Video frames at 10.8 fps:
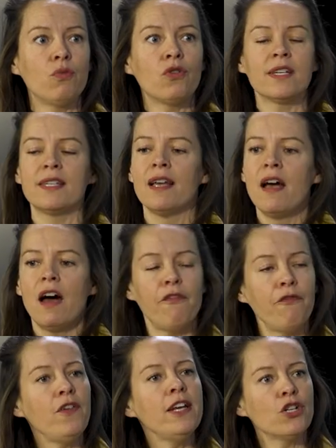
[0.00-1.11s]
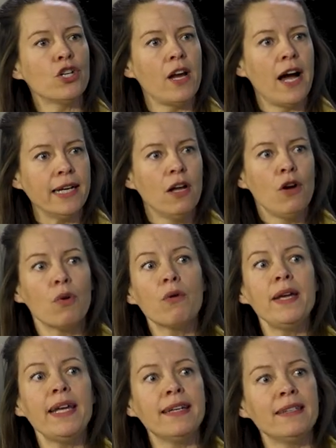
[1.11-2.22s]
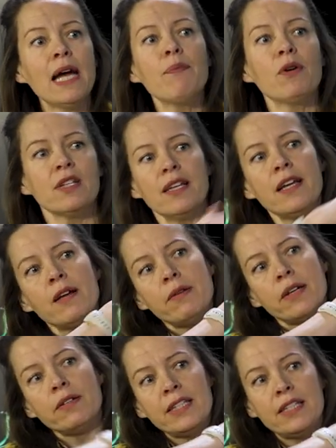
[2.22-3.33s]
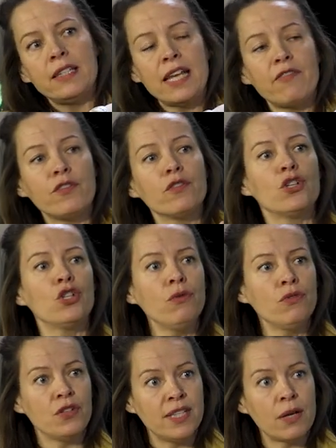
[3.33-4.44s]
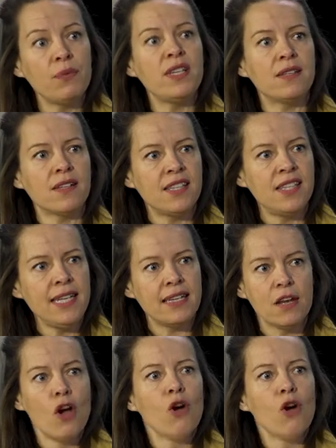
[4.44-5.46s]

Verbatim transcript: towards a finish line where we can tap ourselves uh, on the shoulders and say, we succeeded.